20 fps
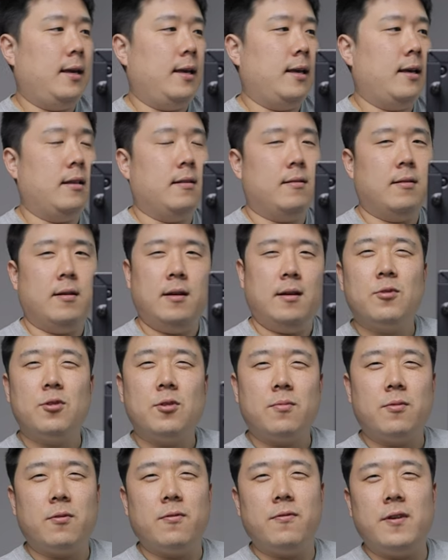and
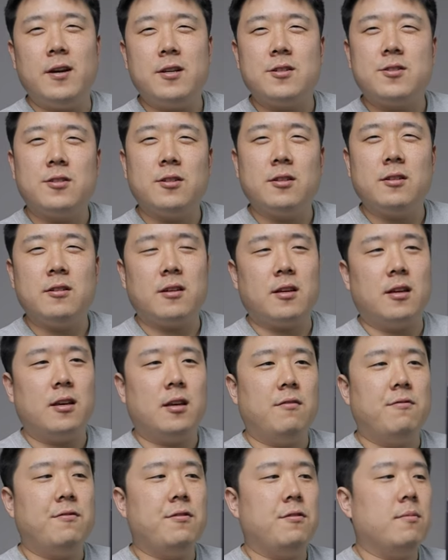more professional looking,
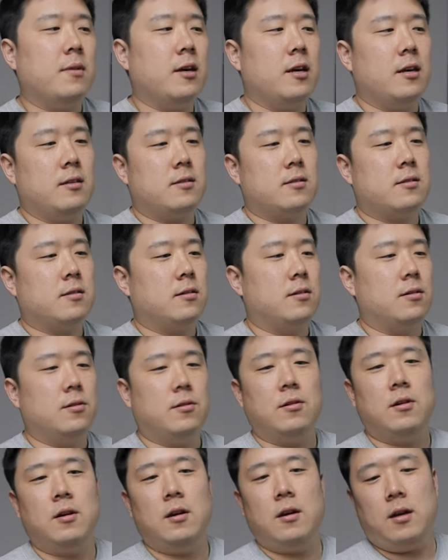if you may.
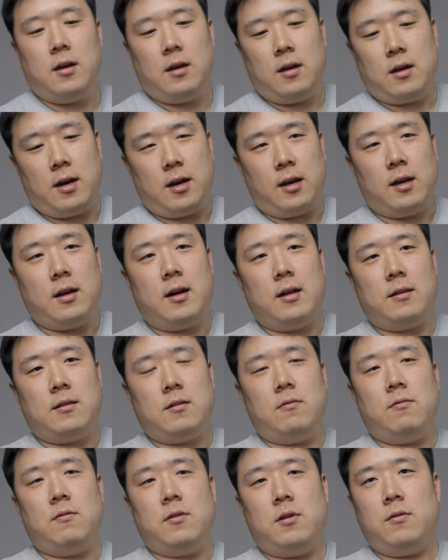So I got
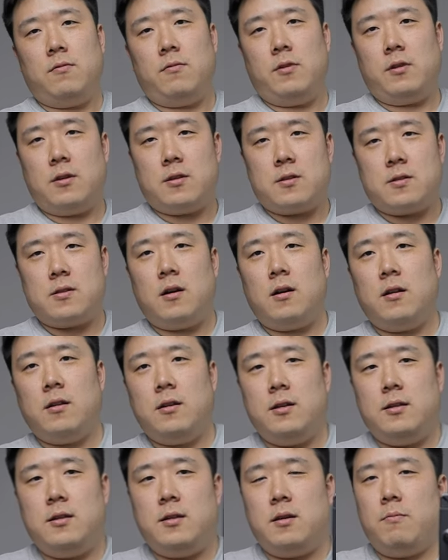the one with the
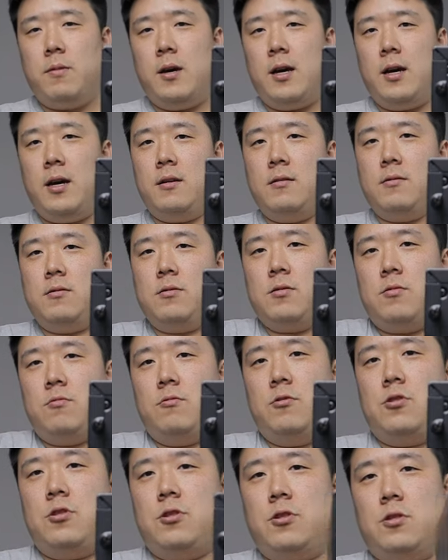solid panels,
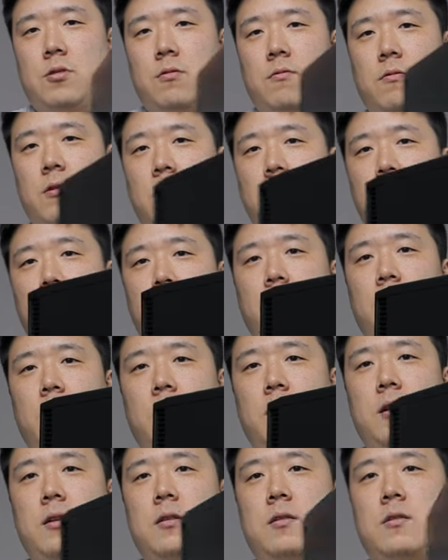which is the one I
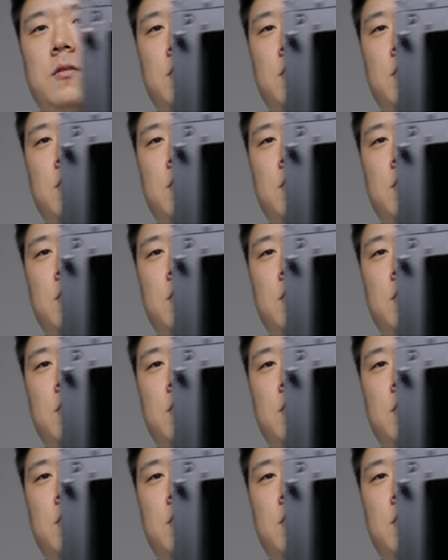wanted.